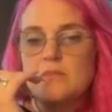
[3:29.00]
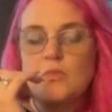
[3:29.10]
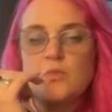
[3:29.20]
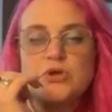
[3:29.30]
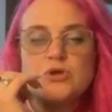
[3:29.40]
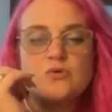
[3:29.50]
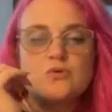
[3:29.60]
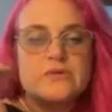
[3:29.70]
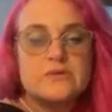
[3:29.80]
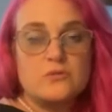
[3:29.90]
we
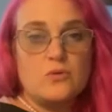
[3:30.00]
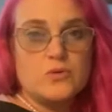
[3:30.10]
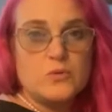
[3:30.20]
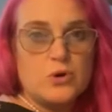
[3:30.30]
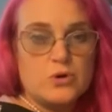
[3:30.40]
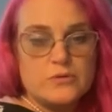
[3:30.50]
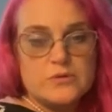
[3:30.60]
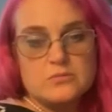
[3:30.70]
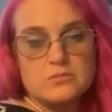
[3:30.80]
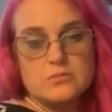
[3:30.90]
use those
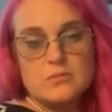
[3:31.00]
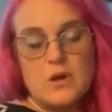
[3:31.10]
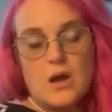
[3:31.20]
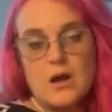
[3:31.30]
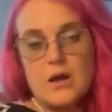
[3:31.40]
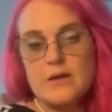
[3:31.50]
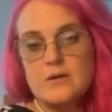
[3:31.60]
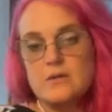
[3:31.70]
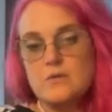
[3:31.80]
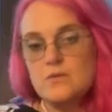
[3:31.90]
words, I,
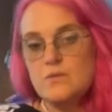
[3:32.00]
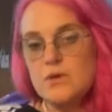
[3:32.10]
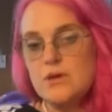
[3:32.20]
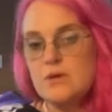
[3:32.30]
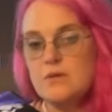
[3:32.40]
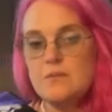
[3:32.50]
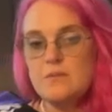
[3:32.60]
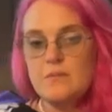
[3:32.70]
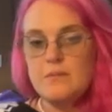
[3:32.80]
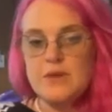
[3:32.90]
we,
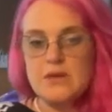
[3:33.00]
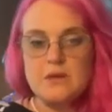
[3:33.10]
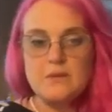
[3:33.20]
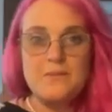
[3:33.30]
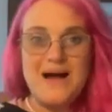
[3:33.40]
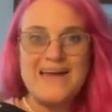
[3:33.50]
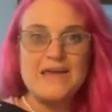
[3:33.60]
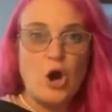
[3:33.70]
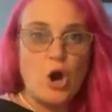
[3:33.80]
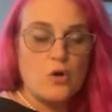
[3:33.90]
me, my,
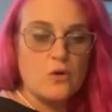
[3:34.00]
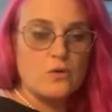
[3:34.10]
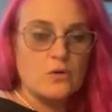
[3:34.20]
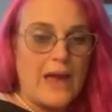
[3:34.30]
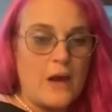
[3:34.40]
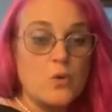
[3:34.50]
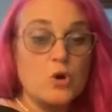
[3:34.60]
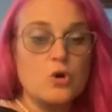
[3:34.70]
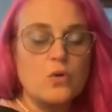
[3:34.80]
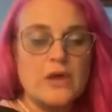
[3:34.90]
our,
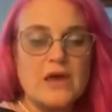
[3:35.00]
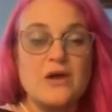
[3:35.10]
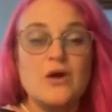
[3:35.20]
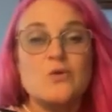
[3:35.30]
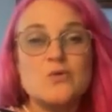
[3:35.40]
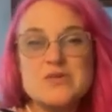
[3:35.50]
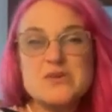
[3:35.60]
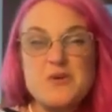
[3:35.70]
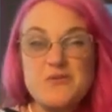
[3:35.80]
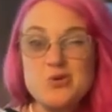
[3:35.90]
okay? We use
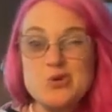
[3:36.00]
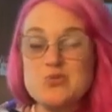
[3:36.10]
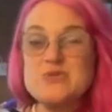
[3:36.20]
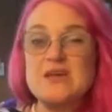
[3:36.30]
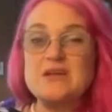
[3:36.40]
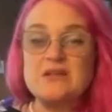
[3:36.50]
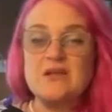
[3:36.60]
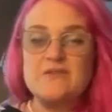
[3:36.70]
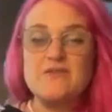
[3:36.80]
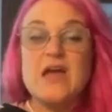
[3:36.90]
about 40% in
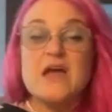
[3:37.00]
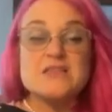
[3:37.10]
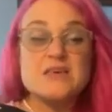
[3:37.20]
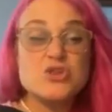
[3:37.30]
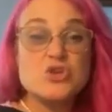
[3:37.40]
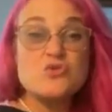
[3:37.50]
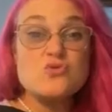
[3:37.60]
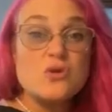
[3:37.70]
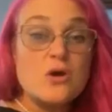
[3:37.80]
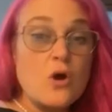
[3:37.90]
life. Did
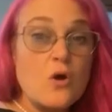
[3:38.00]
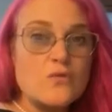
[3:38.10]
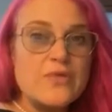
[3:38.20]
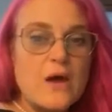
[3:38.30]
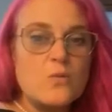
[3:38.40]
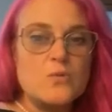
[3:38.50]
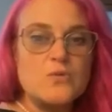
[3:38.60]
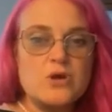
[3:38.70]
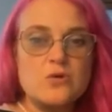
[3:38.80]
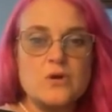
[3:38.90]
you know that when
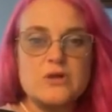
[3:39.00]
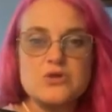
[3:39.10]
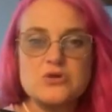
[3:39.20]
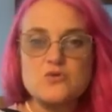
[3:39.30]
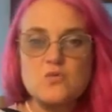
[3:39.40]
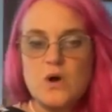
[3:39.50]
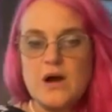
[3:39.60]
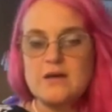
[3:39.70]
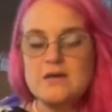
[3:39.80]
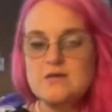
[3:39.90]
we go into
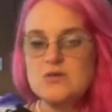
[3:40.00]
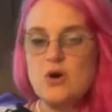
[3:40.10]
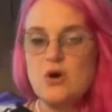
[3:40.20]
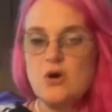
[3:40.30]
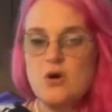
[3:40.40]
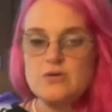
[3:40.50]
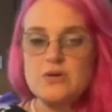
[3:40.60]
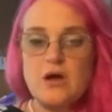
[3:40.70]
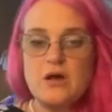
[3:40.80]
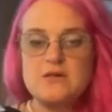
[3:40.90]
what is called
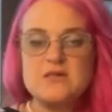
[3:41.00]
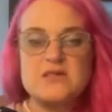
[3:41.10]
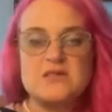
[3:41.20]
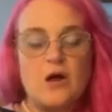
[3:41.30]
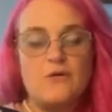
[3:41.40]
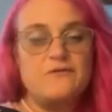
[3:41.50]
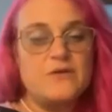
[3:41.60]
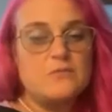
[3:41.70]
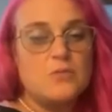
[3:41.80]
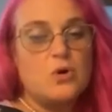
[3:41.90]
kind of
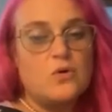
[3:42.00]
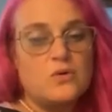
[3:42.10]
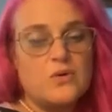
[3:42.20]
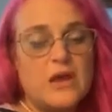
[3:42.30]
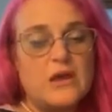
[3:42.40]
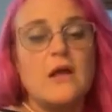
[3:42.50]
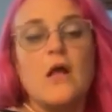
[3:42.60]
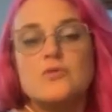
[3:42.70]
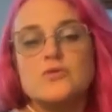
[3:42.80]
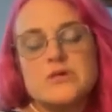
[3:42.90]
selfie mode, okay?
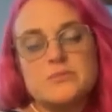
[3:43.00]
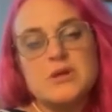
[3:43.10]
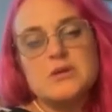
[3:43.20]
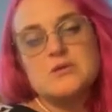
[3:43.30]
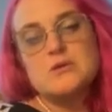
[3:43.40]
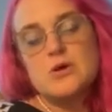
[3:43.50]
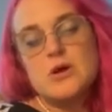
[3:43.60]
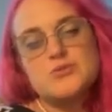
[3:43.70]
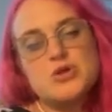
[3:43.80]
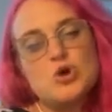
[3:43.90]
There's something I need to look
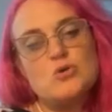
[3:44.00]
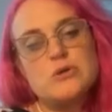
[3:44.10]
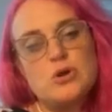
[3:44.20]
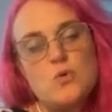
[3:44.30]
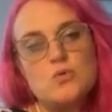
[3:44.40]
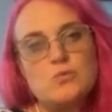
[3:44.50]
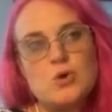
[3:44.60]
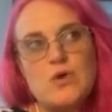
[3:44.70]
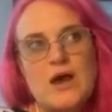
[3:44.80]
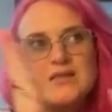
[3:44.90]
up. She called it ode
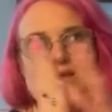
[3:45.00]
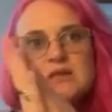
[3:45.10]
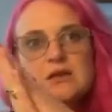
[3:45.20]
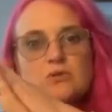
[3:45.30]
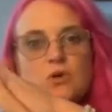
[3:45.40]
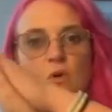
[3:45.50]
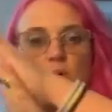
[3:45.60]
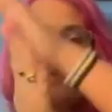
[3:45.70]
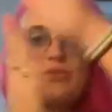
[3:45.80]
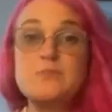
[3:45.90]
mode. I didn't get the
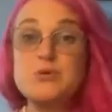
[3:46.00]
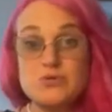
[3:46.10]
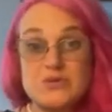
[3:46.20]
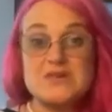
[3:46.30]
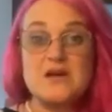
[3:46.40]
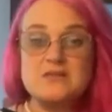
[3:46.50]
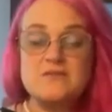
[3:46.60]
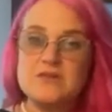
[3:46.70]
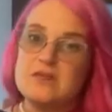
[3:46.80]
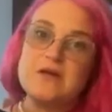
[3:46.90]
whole thing, but there's a
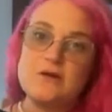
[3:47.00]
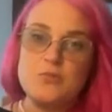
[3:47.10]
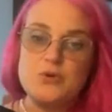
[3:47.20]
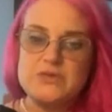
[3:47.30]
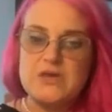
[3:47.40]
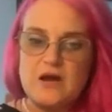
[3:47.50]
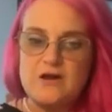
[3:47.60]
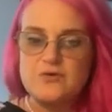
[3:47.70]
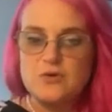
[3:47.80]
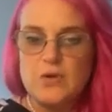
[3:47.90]
scientific thing and I'll post that
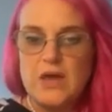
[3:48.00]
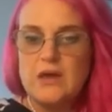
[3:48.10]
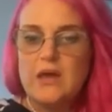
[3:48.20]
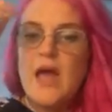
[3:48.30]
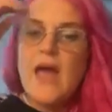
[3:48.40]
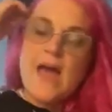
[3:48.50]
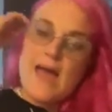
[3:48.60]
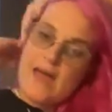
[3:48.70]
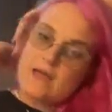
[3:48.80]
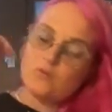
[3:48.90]
after, okay?
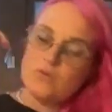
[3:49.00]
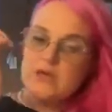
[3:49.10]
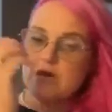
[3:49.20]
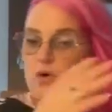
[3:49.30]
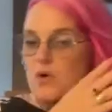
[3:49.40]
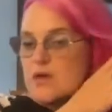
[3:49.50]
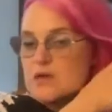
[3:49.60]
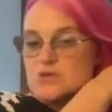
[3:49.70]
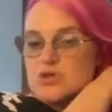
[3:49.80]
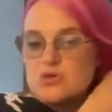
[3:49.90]
And we go
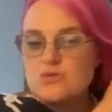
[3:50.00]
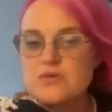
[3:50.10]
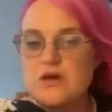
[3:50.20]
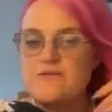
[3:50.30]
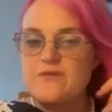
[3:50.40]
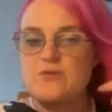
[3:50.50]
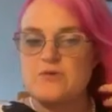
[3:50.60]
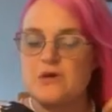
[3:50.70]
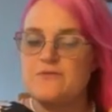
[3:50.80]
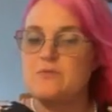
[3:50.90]
into
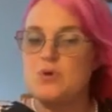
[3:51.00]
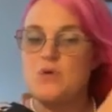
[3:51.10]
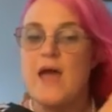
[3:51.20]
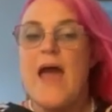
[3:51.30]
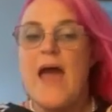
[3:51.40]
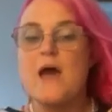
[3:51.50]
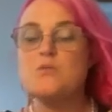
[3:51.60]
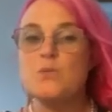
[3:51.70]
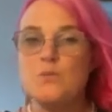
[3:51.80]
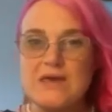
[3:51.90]
selfie mode. And
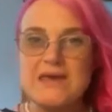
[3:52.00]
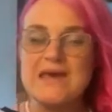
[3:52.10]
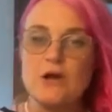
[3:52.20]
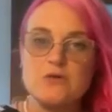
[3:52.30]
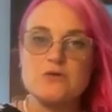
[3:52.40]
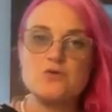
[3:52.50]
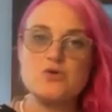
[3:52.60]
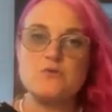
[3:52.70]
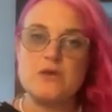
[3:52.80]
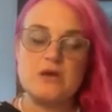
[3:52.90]
when we get on
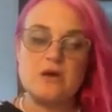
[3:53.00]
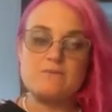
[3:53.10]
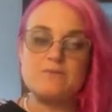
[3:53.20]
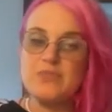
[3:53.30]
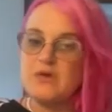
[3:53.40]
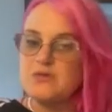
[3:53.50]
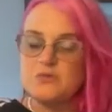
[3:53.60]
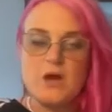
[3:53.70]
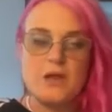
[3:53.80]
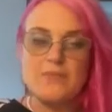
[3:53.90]
social media, guess
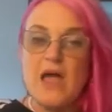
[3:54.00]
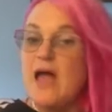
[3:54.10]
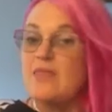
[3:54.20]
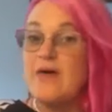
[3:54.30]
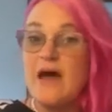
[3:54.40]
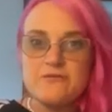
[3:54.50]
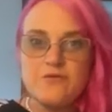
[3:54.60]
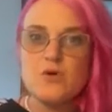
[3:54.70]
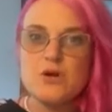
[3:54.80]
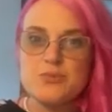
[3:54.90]
what? That
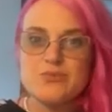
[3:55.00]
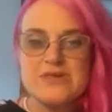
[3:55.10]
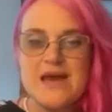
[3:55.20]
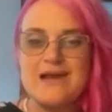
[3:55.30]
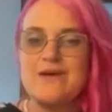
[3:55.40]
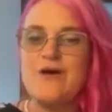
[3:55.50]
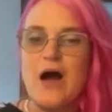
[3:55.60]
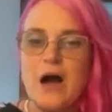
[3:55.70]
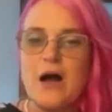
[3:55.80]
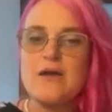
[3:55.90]
40% of
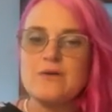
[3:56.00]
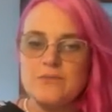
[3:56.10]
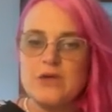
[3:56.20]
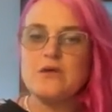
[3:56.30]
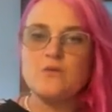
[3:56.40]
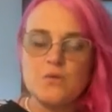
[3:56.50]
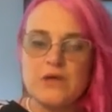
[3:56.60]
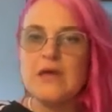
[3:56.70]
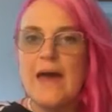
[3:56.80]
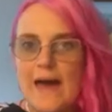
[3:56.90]
I, me,
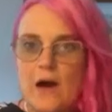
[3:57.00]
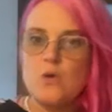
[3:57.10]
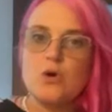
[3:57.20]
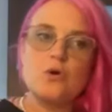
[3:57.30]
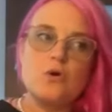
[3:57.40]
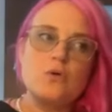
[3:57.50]
we, our,